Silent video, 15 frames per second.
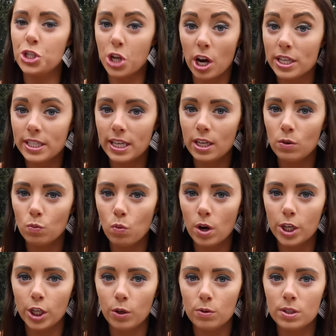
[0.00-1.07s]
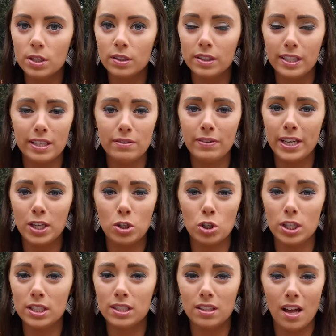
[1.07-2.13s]
doesn't want you to live a
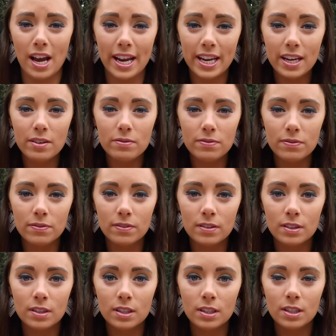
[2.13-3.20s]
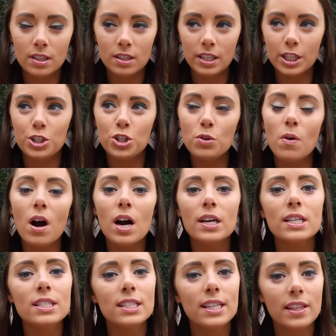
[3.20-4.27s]
good life? Like, do you
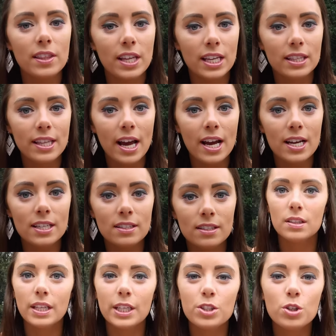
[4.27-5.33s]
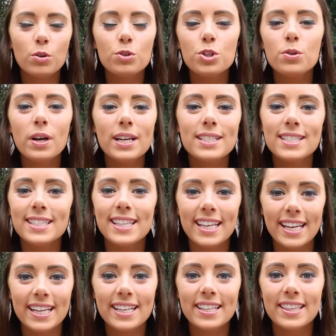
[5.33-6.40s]
honestly think that? Like, don't you guys
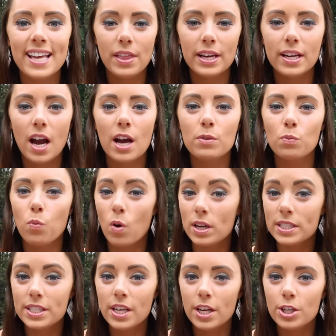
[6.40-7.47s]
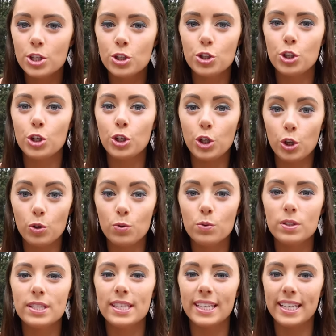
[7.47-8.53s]
think that God wants us to
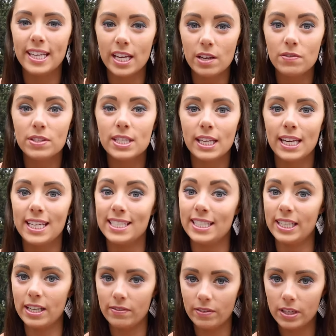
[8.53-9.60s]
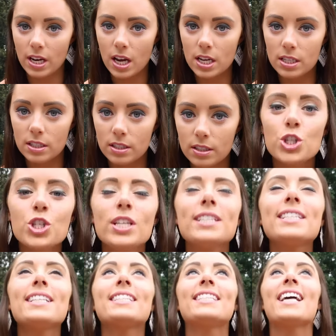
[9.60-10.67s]
use the gifts that he's given us?
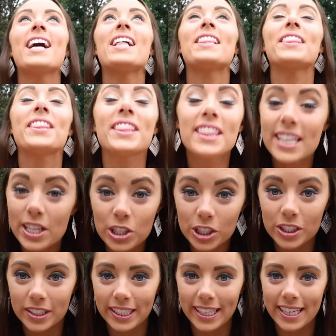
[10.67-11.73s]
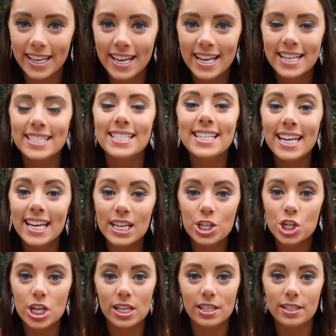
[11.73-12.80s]
Jesus literally
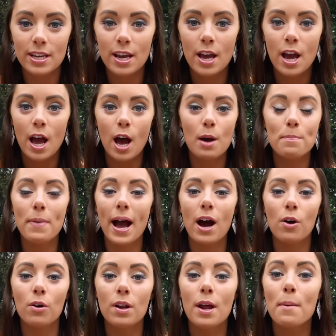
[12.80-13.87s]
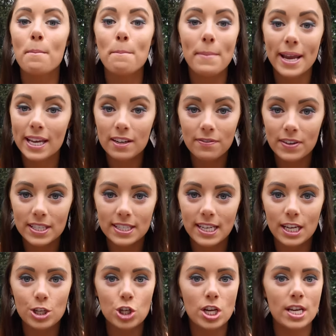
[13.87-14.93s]
teaches about
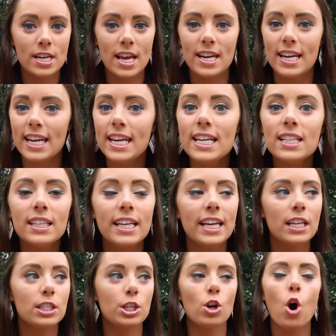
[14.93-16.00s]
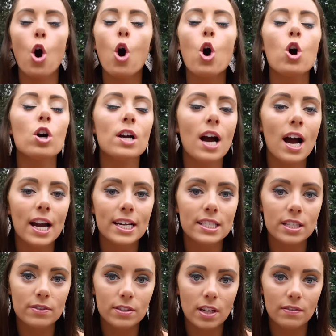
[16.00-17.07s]
manifestation and healings and all
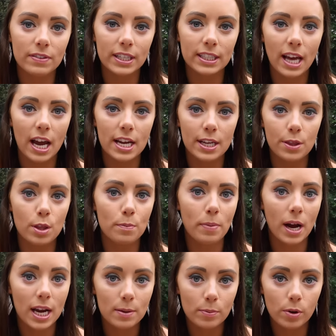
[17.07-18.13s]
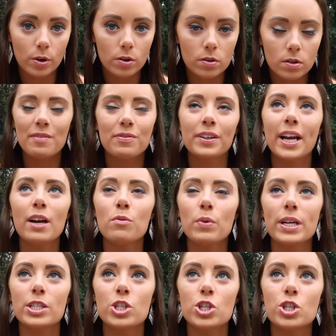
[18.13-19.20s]
kinds of stuff like that in the Bible. I forget
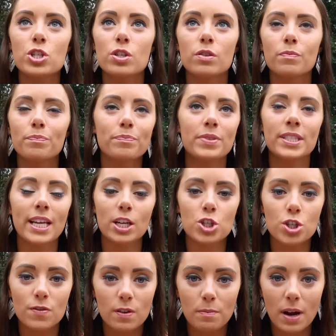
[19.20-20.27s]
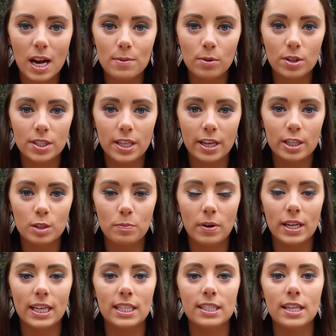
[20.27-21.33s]
which section of the Bible it says,
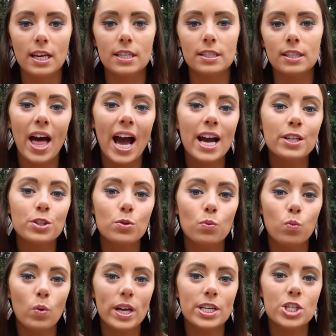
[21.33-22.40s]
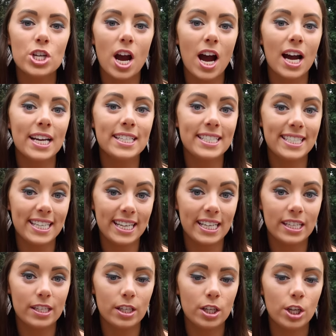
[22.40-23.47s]
but he says, "That which I
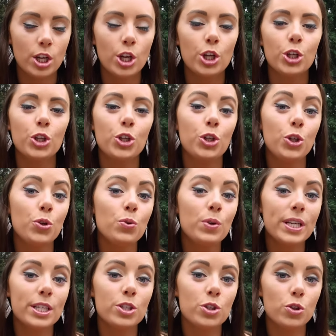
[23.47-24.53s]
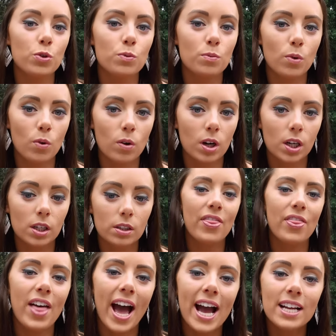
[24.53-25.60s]
did, you can do more.
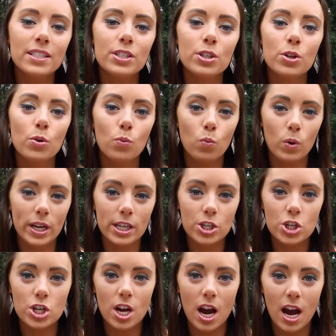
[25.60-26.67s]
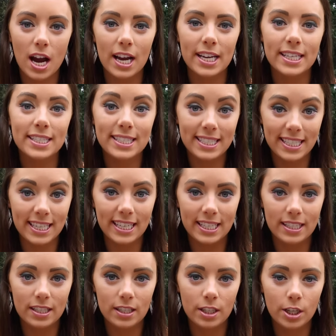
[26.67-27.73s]
That which I
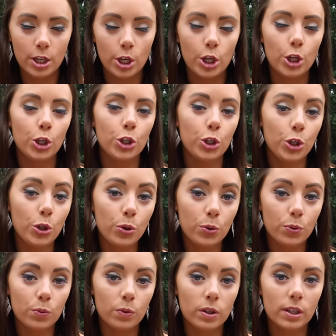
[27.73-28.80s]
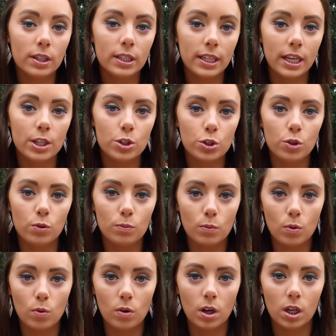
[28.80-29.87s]
did, you can do
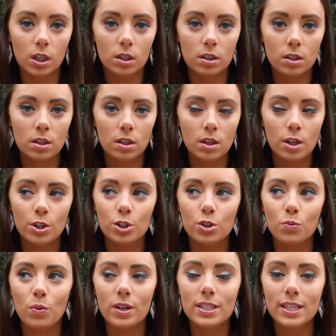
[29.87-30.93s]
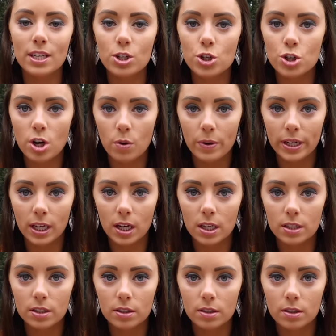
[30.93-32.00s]
more." So what is that showing
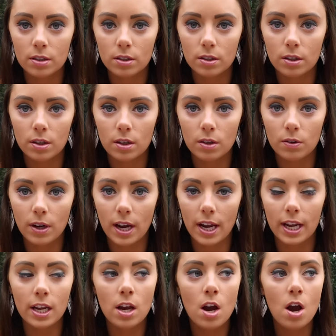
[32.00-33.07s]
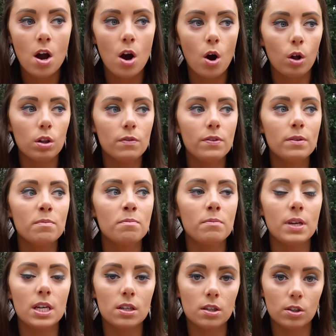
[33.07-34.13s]
us? Okay, all of the
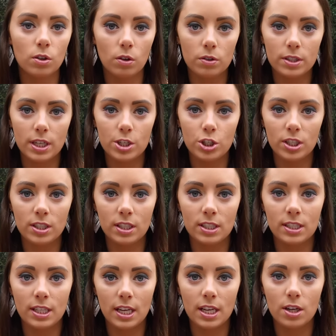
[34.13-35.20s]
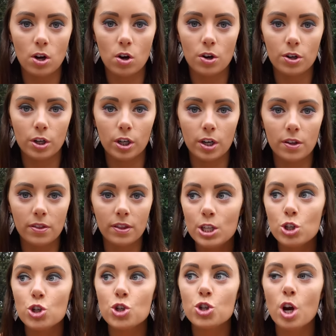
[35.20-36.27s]
miracles that Jesus did on earth,
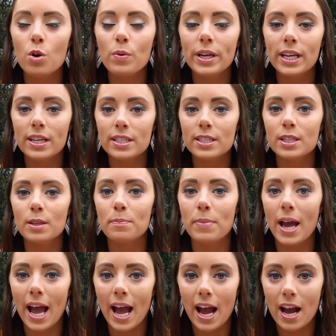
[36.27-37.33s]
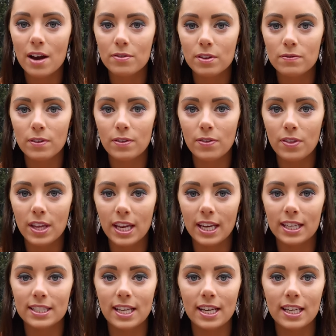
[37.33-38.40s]
he is showing us the path of the
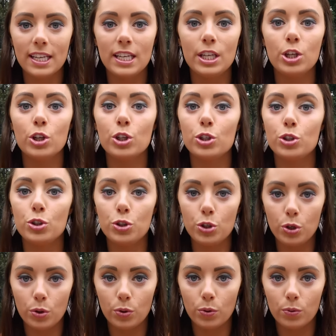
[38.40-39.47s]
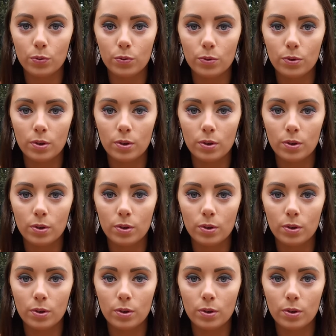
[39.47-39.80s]
things that he could do